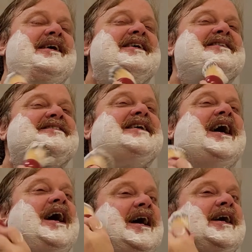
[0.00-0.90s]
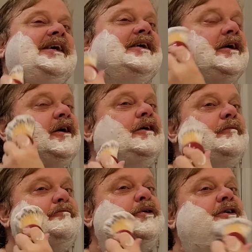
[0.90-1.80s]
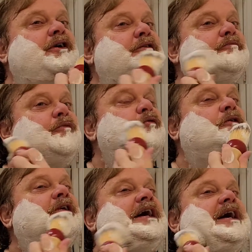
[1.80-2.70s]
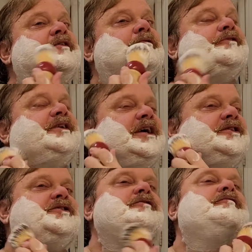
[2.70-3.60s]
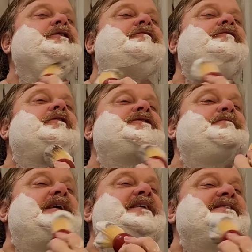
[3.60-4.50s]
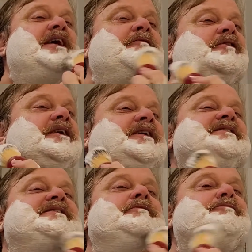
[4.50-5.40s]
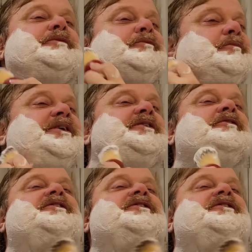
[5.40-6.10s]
pass, I put on more lather than I do for the first pass. I realize some people may do